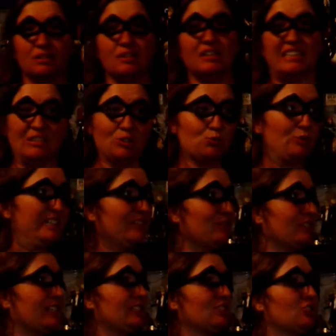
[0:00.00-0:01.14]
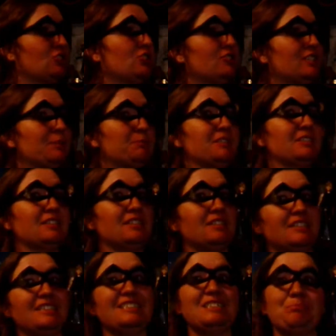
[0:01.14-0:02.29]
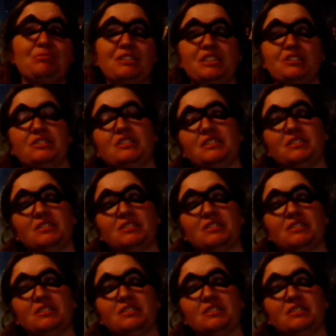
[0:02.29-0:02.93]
And I was waiting for that to show up, and he did pretty good.